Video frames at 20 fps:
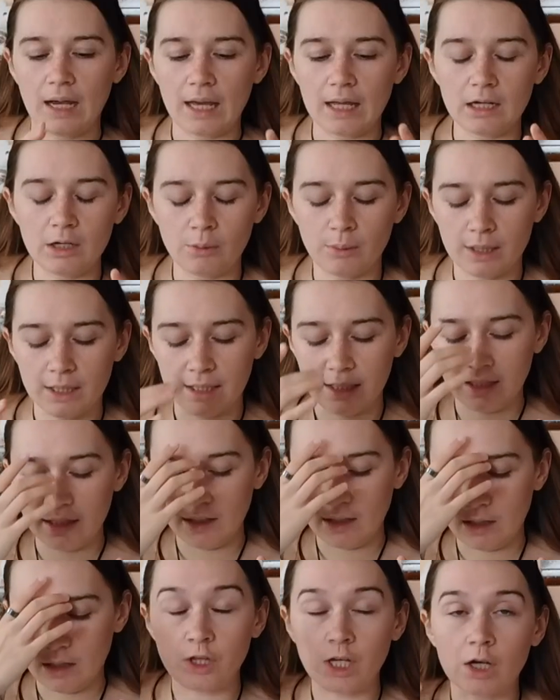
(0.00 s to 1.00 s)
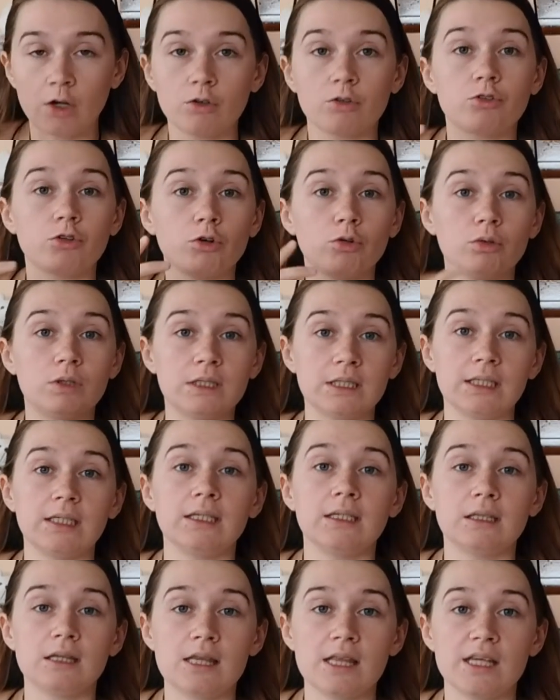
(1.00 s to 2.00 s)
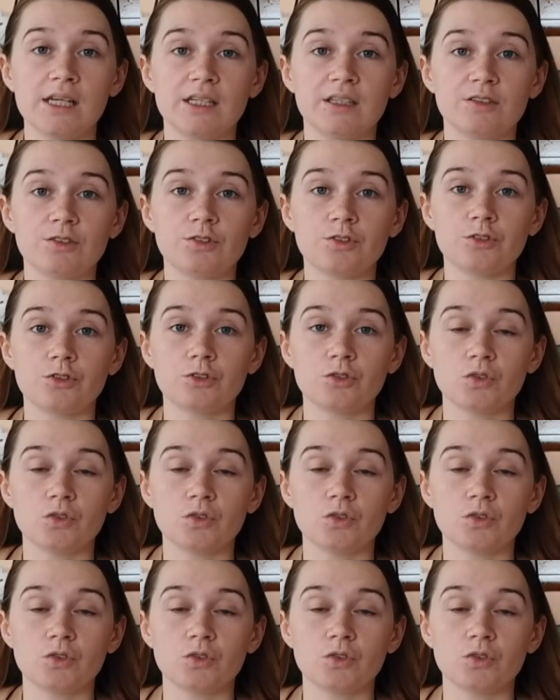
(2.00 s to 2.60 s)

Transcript: Anyway, they also did this